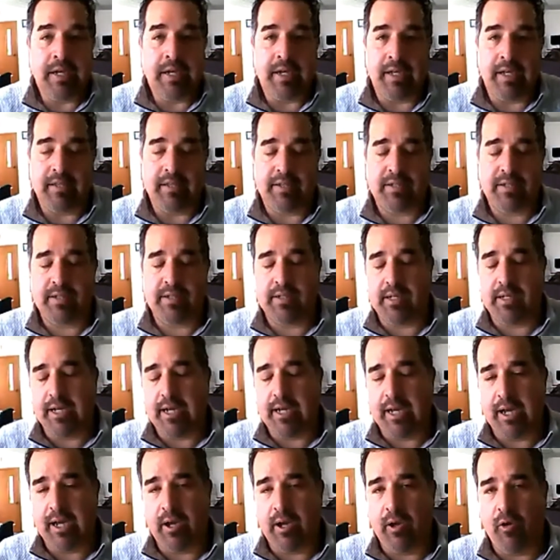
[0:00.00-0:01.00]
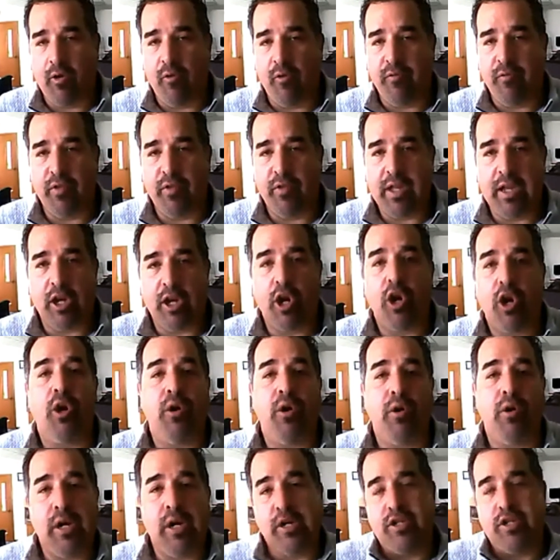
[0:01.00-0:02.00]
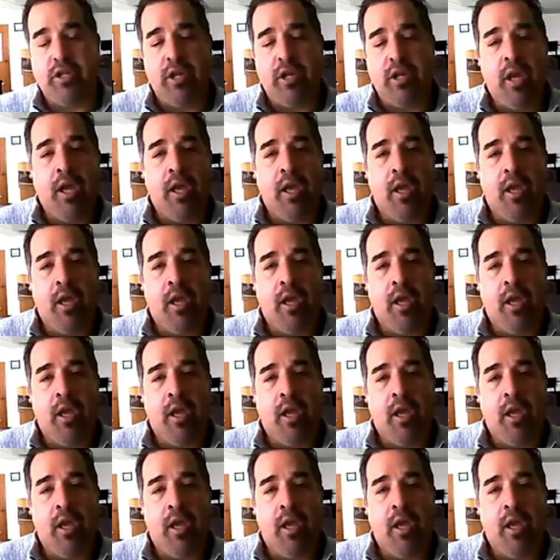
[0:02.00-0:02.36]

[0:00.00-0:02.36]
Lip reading: It's to hopefully encourage